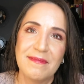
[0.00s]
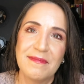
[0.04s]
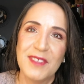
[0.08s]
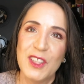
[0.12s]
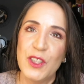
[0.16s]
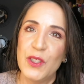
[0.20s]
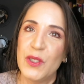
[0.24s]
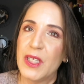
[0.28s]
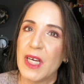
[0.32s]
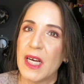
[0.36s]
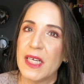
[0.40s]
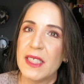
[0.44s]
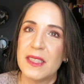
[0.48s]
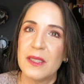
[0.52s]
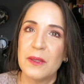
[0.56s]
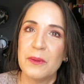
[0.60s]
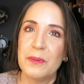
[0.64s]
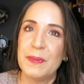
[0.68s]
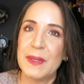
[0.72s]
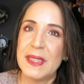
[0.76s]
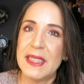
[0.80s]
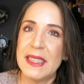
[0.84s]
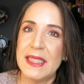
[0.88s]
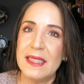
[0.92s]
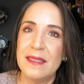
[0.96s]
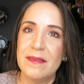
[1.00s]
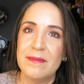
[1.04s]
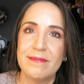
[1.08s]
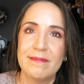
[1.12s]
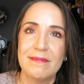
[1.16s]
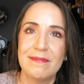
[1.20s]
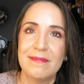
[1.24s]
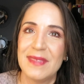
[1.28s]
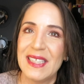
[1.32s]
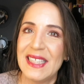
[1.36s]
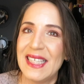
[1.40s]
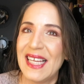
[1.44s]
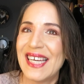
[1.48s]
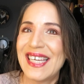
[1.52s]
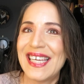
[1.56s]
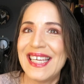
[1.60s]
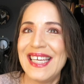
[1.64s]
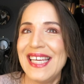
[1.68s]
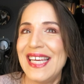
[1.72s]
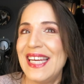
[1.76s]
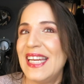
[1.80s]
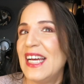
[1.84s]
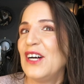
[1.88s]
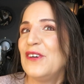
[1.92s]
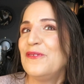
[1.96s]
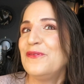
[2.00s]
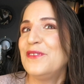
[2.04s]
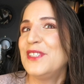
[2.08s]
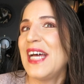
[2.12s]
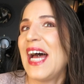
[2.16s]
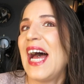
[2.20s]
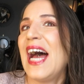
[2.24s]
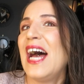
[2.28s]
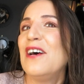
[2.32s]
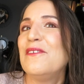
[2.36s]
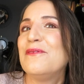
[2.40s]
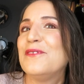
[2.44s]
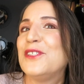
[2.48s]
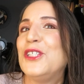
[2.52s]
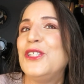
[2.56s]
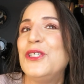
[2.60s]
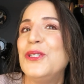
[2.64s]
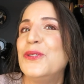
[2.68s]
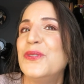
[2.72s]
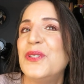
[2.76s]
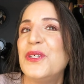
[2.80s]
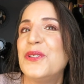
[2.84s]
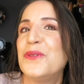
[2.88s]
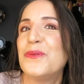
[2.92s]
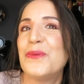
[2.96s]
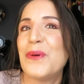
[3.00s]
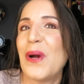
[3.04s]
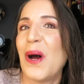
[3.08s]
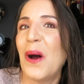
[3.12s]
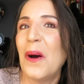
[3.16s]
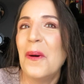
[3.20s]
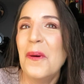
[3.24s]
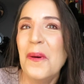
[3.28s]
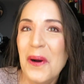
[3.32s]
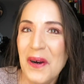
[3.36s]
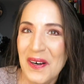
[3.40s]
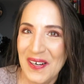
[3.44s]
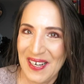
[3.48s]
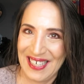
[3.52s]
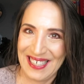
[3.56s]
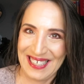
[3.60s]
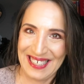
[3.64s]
you guys will be lucky enough to have 2 in a row.